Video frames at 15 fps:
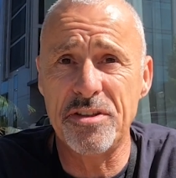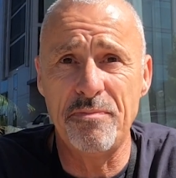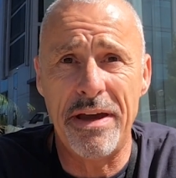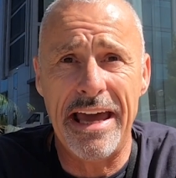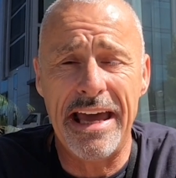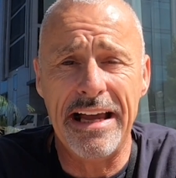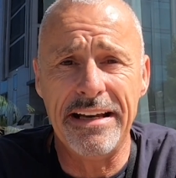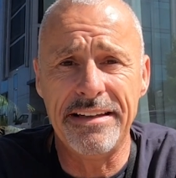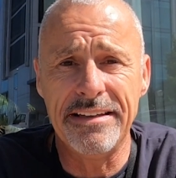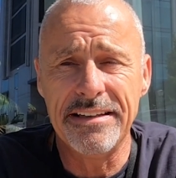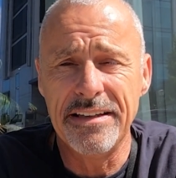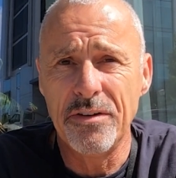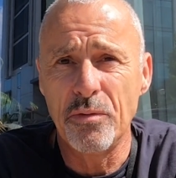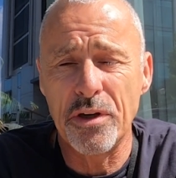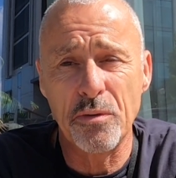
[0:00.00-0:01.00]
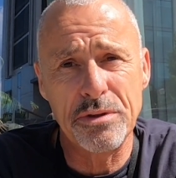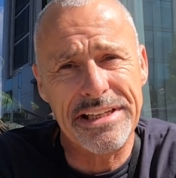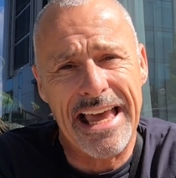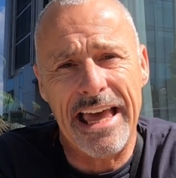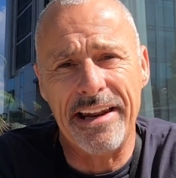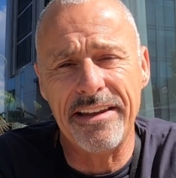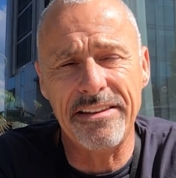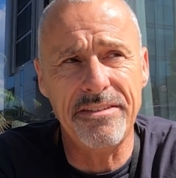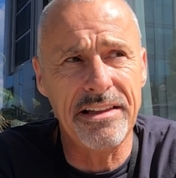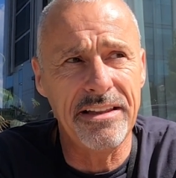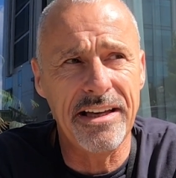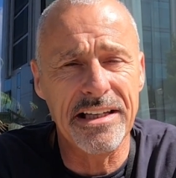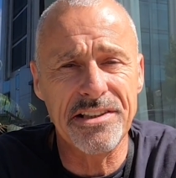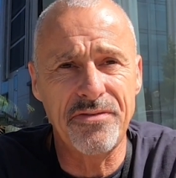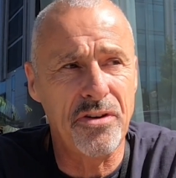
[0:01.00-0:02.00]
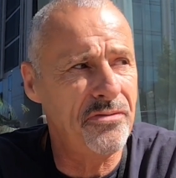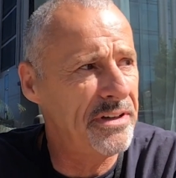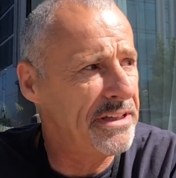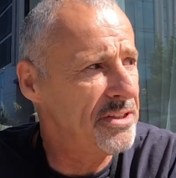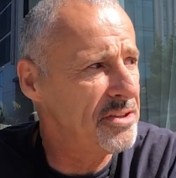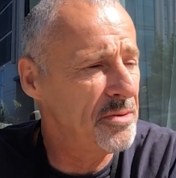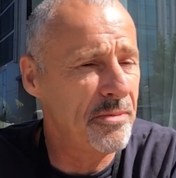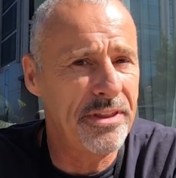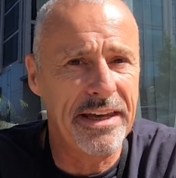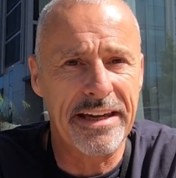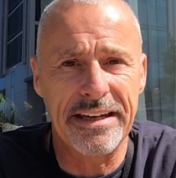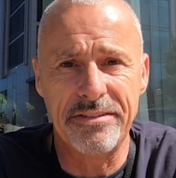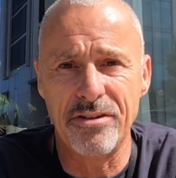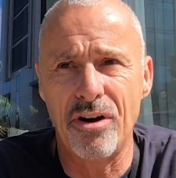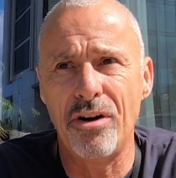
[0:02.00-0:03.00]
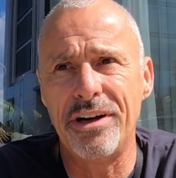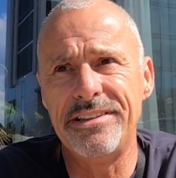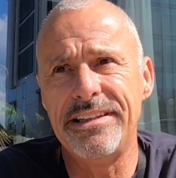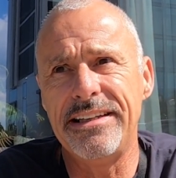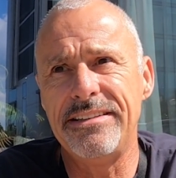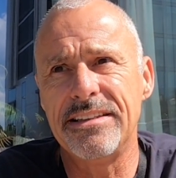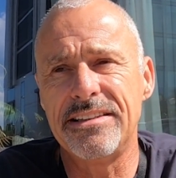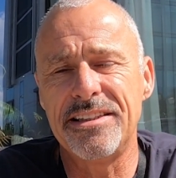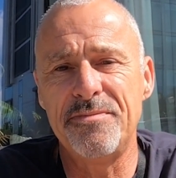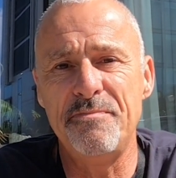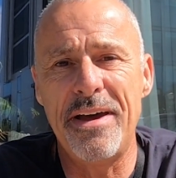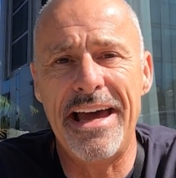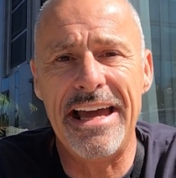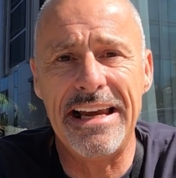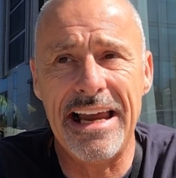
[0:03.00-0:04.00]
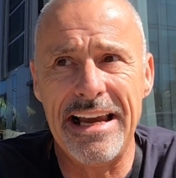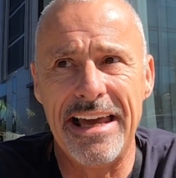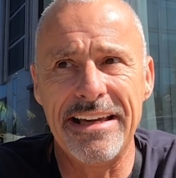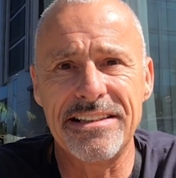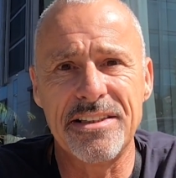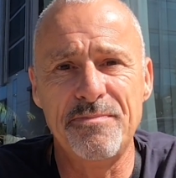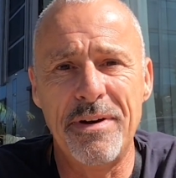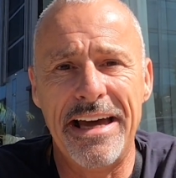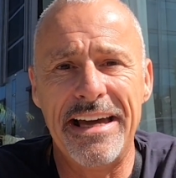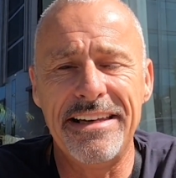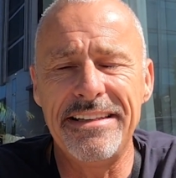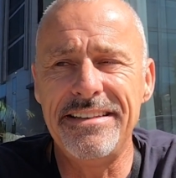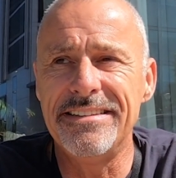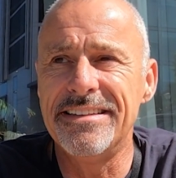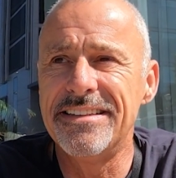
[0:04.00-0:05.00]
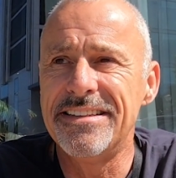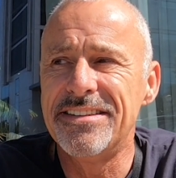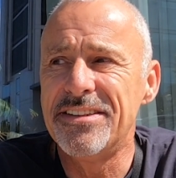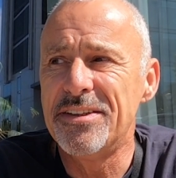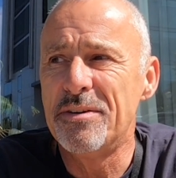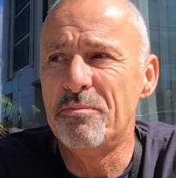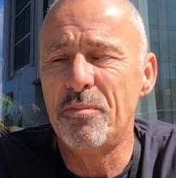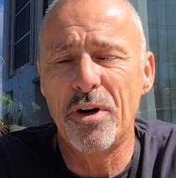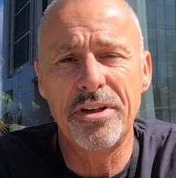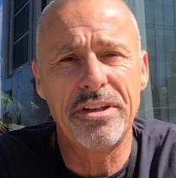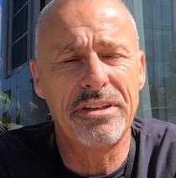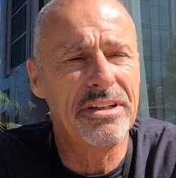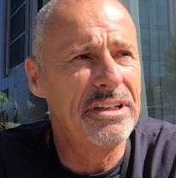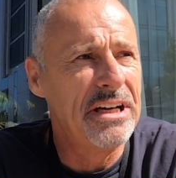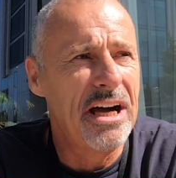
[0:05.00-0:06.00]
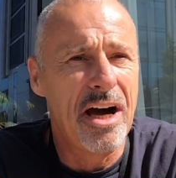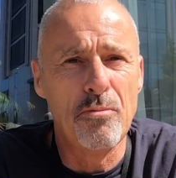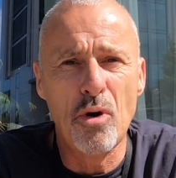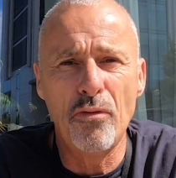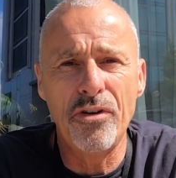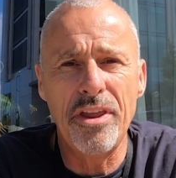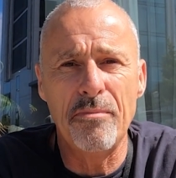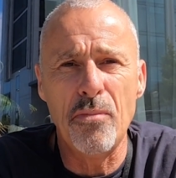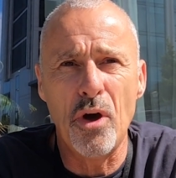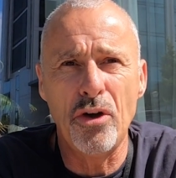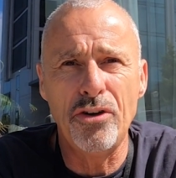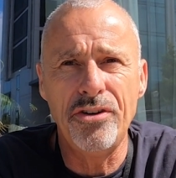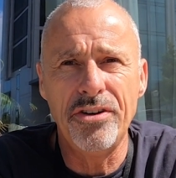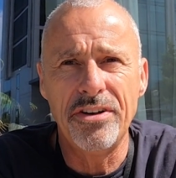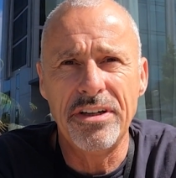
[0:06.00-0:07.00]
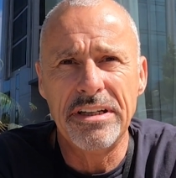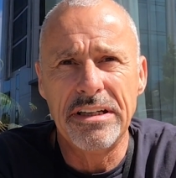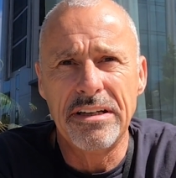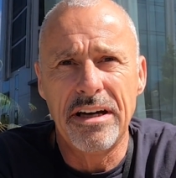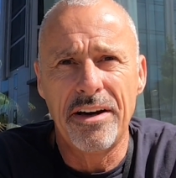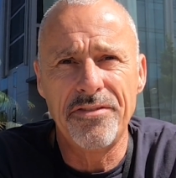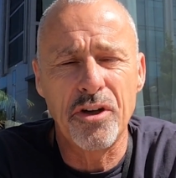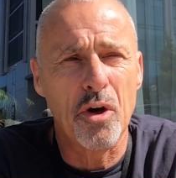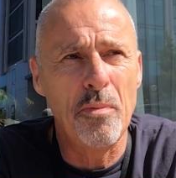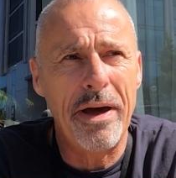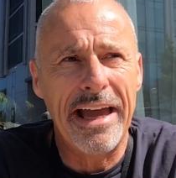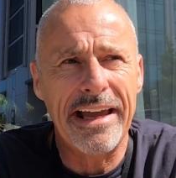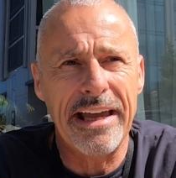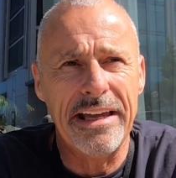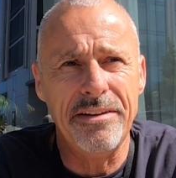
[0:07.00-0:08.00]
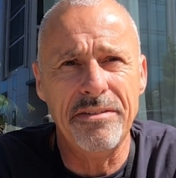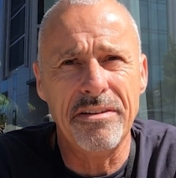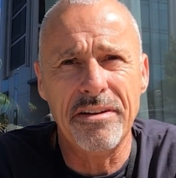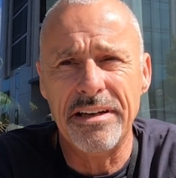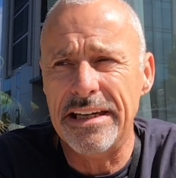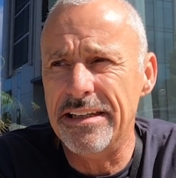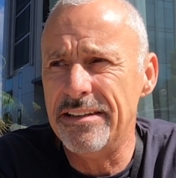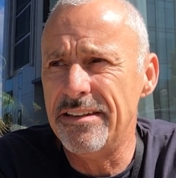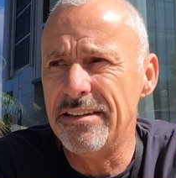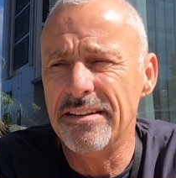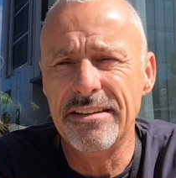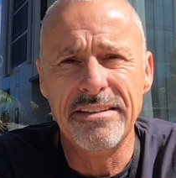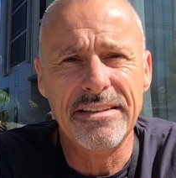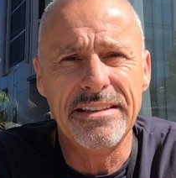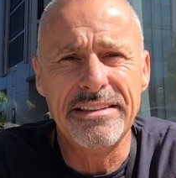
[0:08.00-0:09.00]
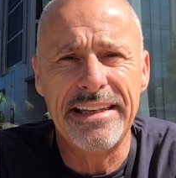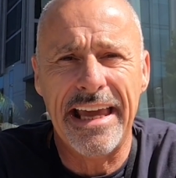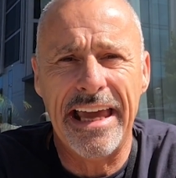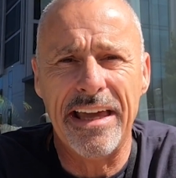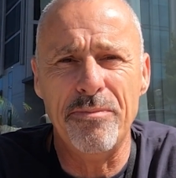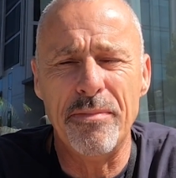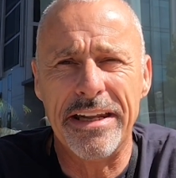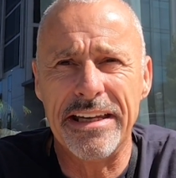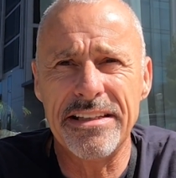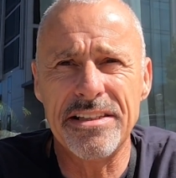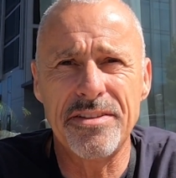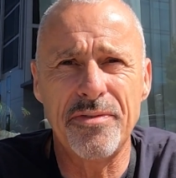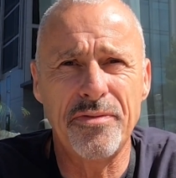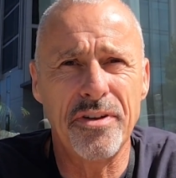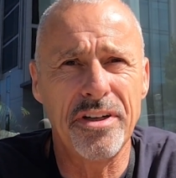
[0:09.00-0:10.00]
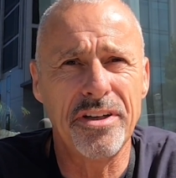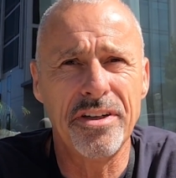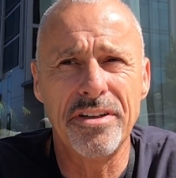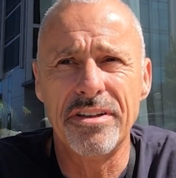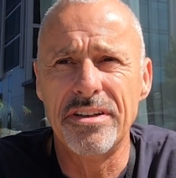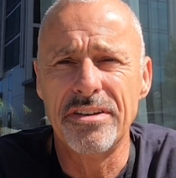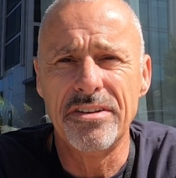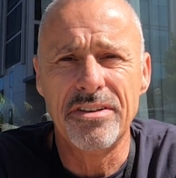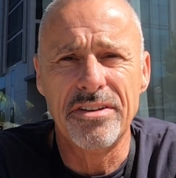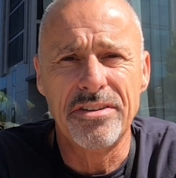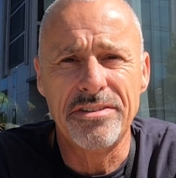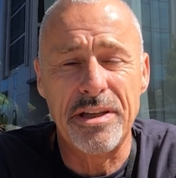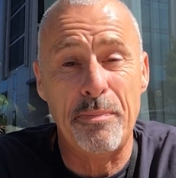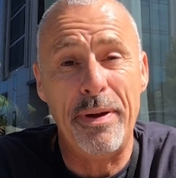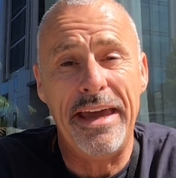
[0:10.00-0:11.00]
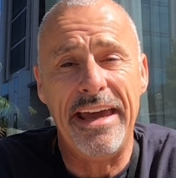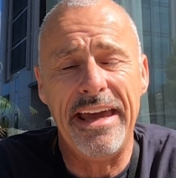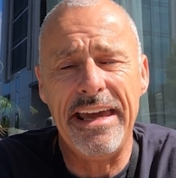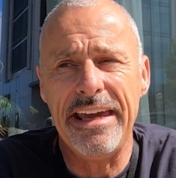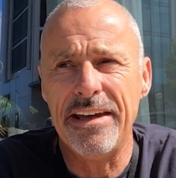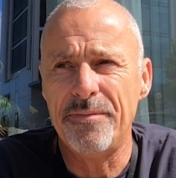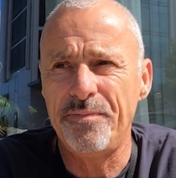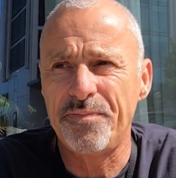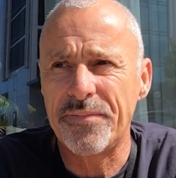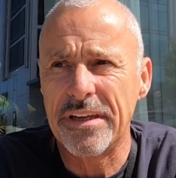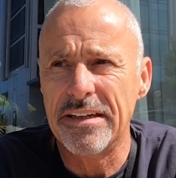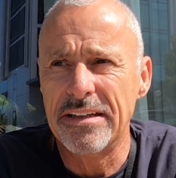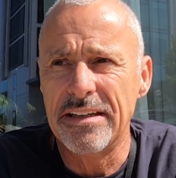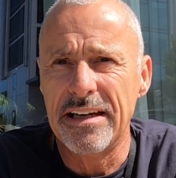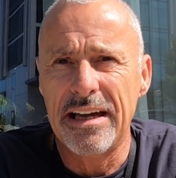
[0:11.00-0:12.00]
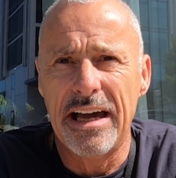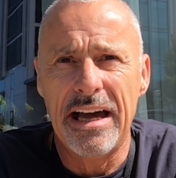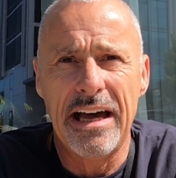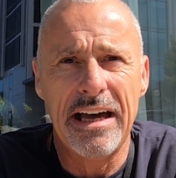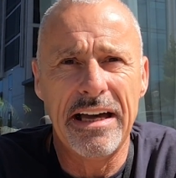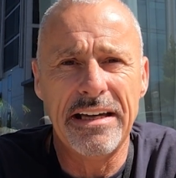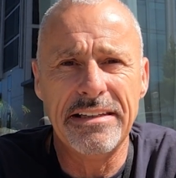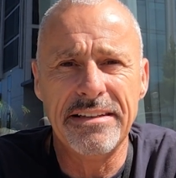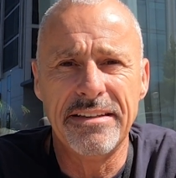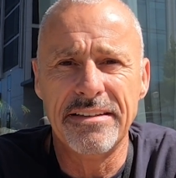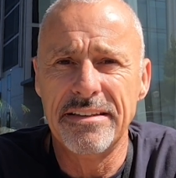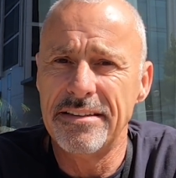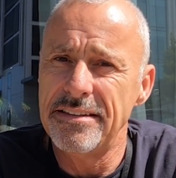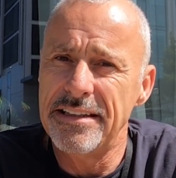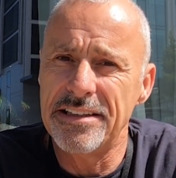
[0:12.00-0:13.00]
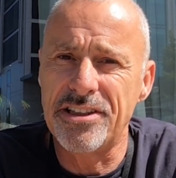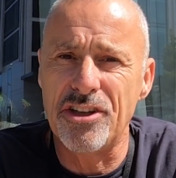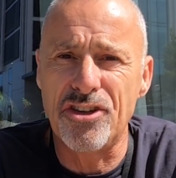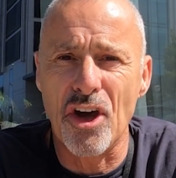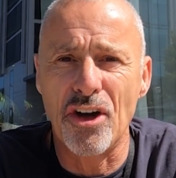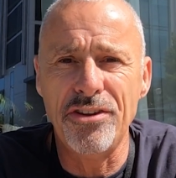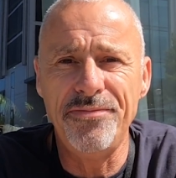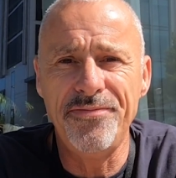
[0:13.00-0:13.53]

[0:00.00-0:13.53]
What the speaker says: smiled. When I was editing the last few videos, I'm thinking, no, I need to smile, I like smiling. But I'm over the moon. I have to go back in 10 minutes to pay, and that's it done.